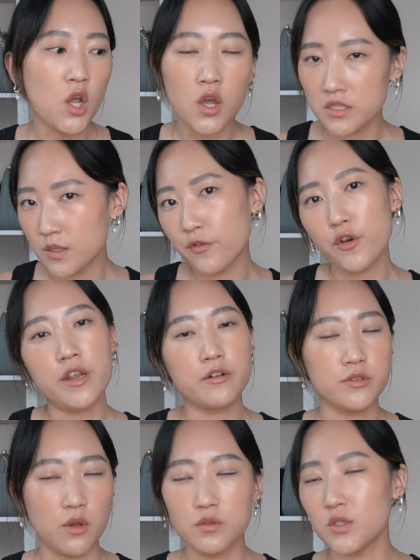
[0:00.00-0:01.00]
tons of
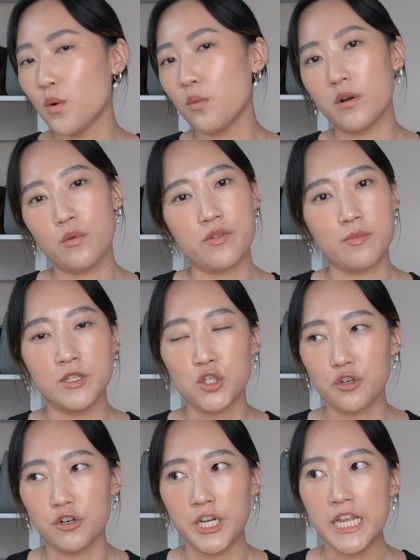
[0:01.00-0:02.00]
creators also work with
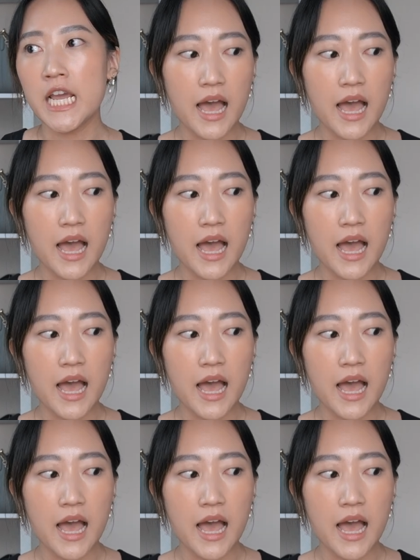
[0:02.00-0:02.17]
Mejuri.